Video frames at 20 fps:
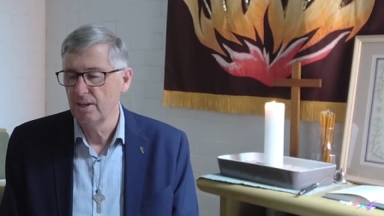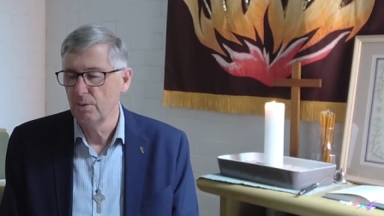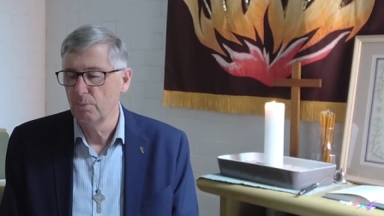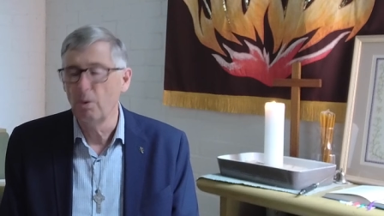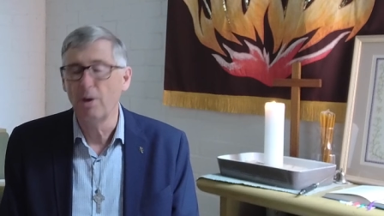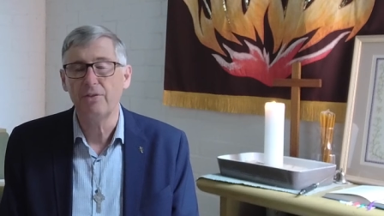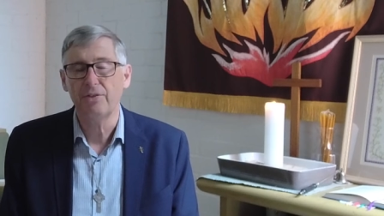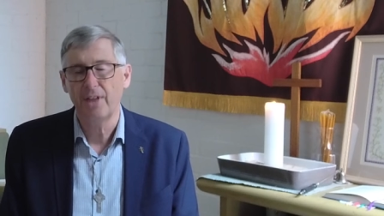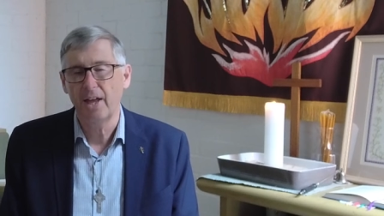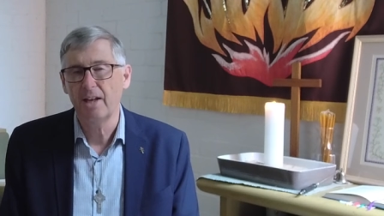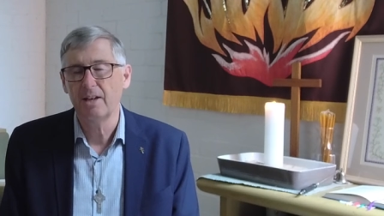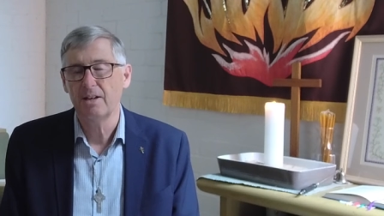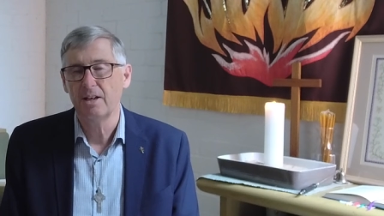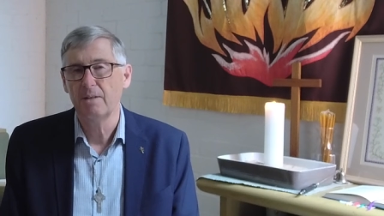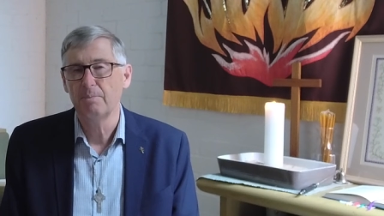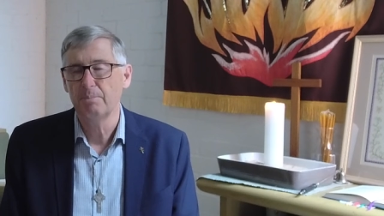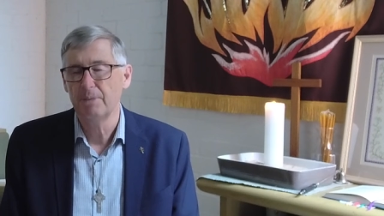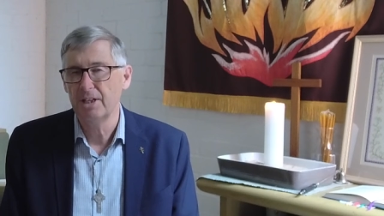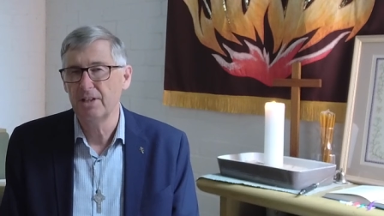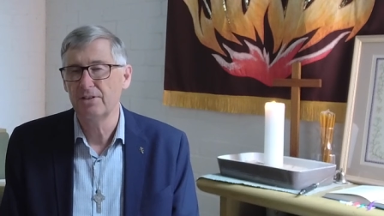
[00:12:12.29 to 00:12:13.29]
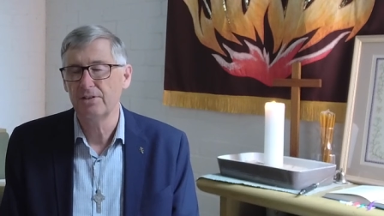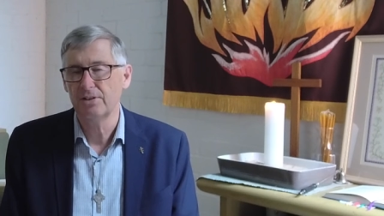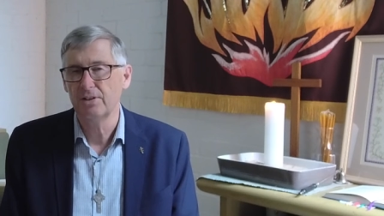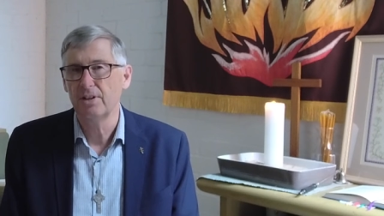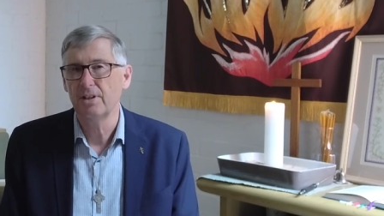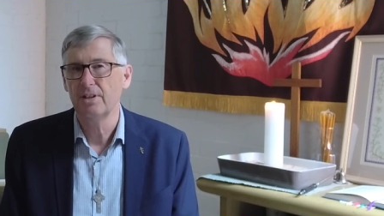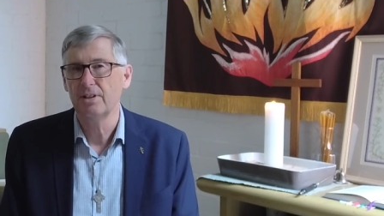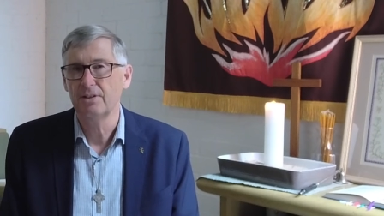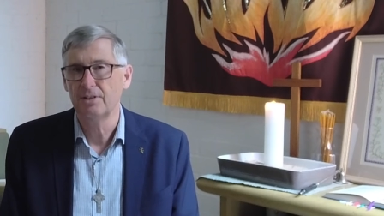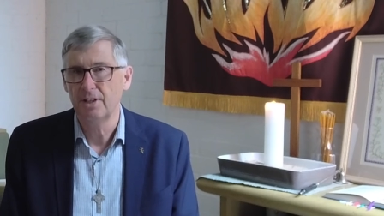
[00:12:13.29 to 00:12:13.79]
what that minister
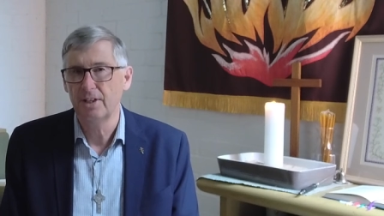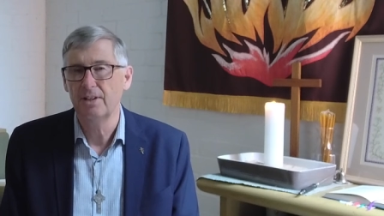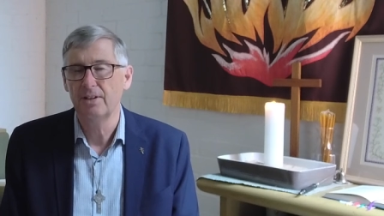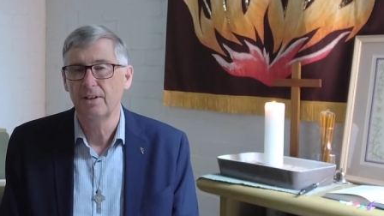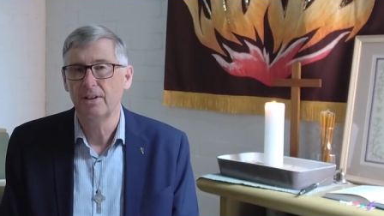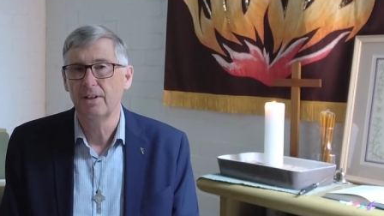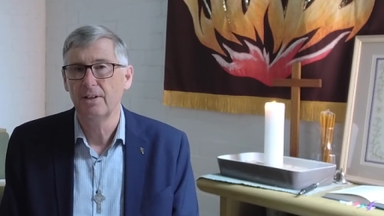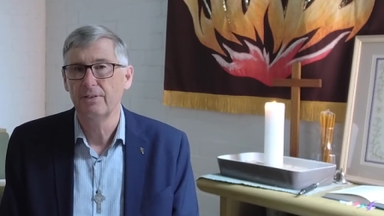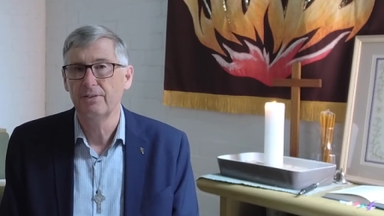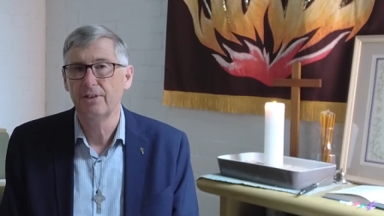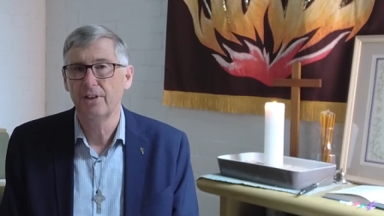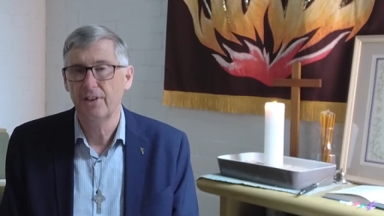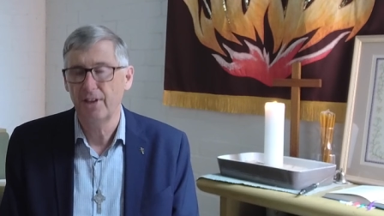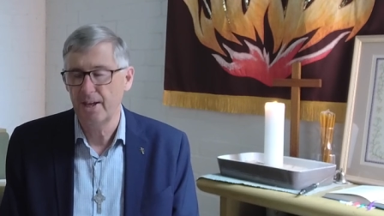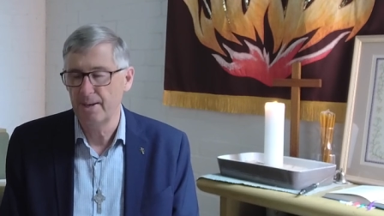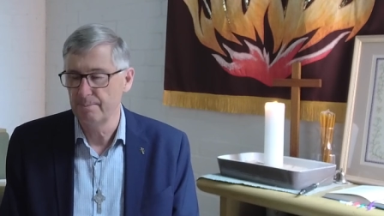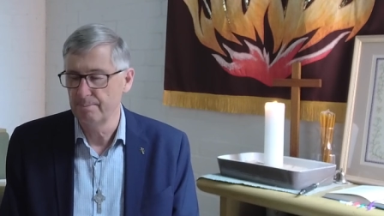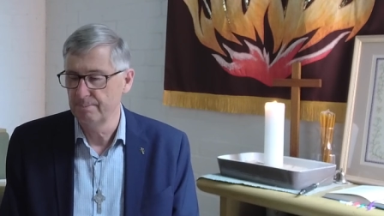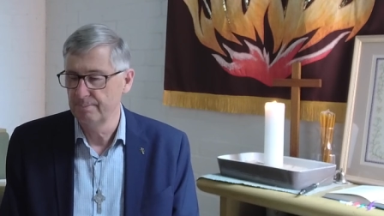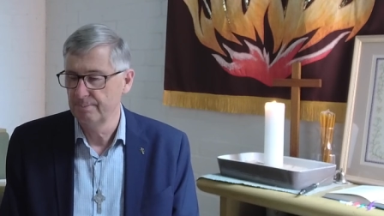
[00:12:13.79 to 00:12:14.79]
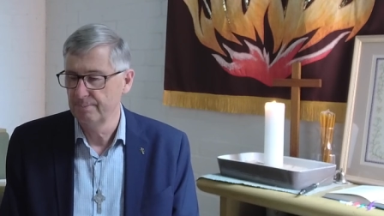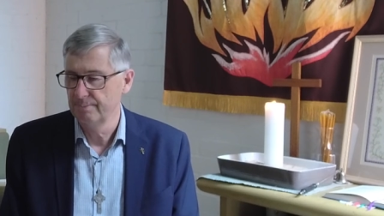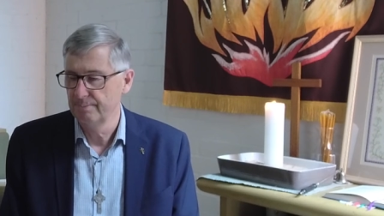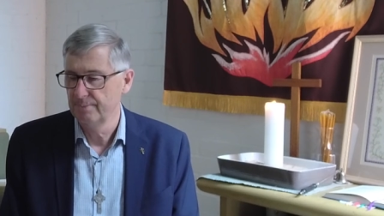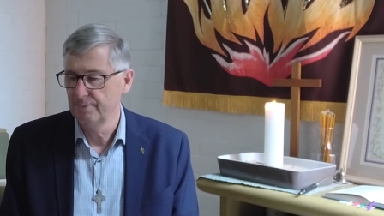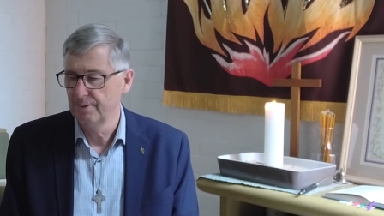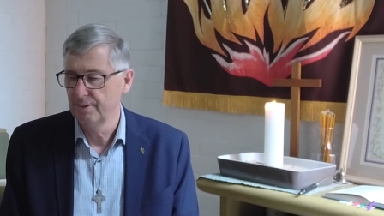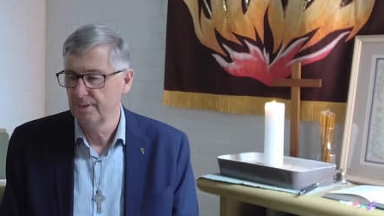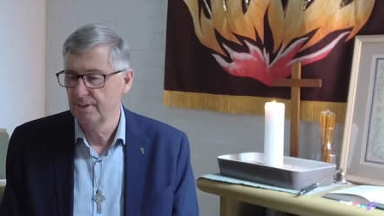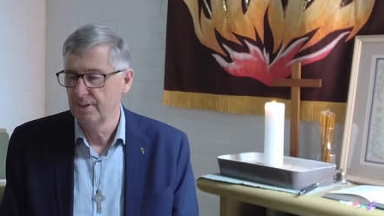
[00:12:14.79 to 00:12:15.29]
did for them.
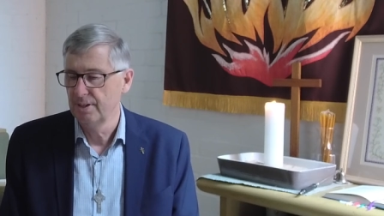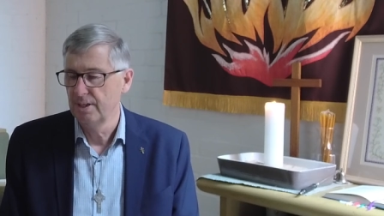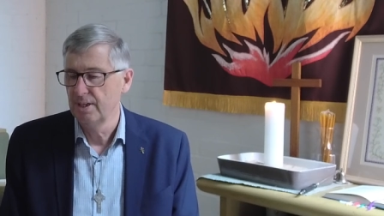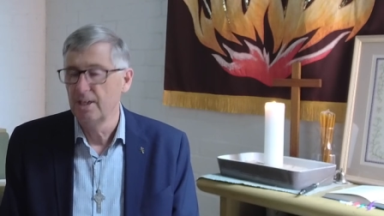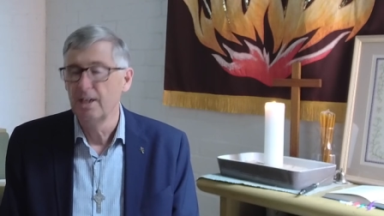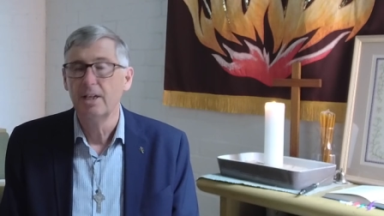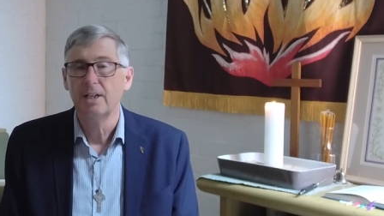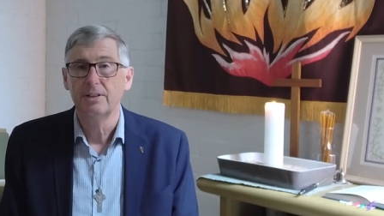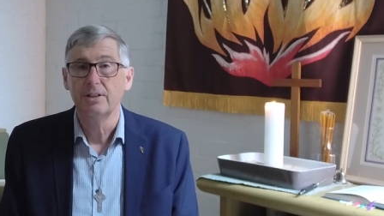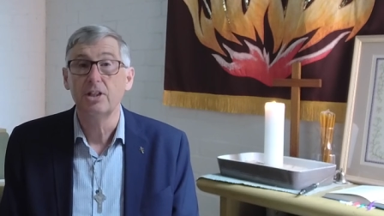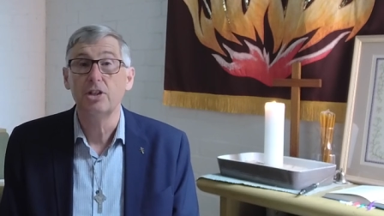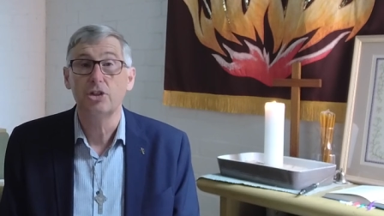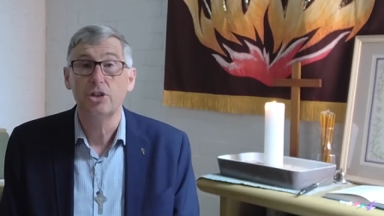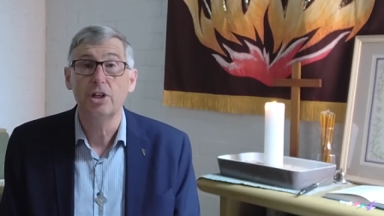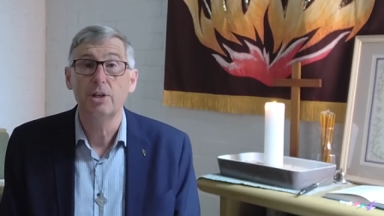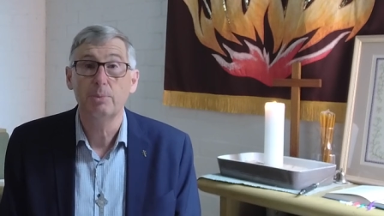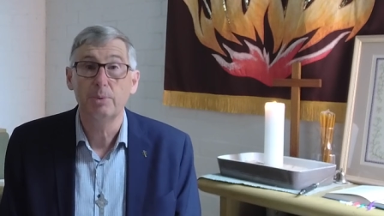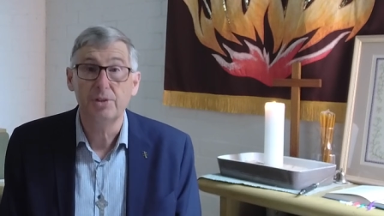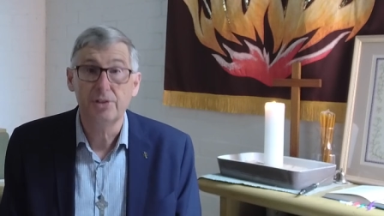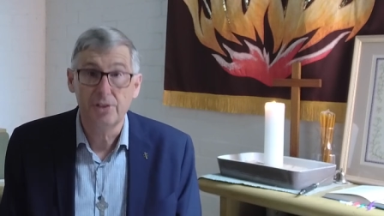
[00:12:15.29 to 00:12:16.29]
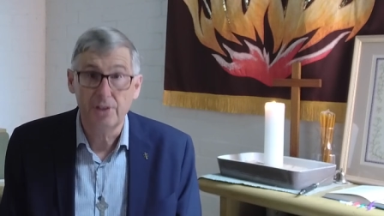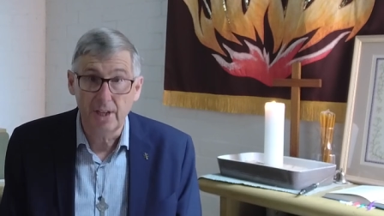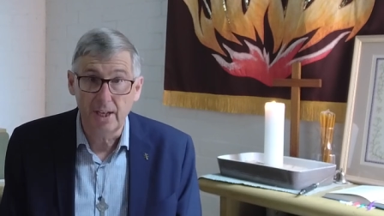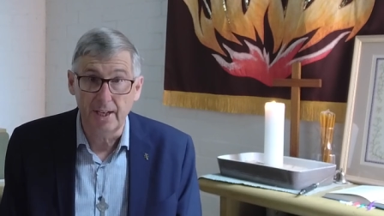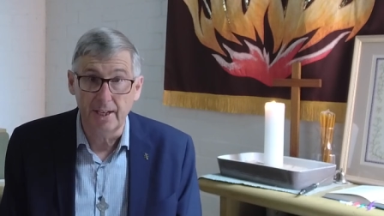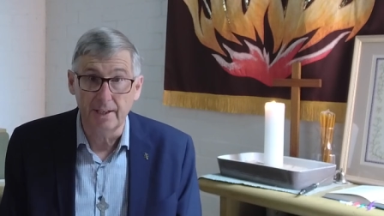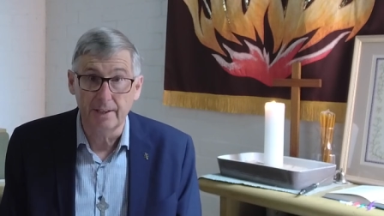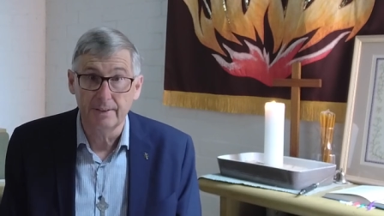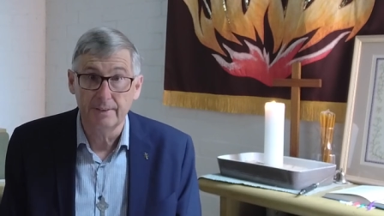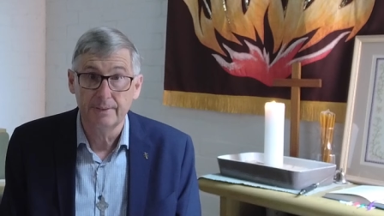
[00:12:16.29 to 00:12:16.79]
That she was
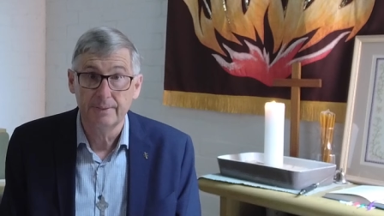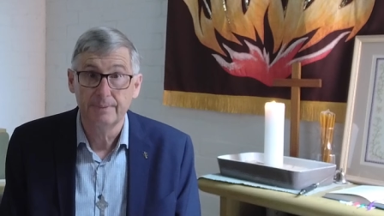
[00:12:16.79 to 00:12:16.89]
there.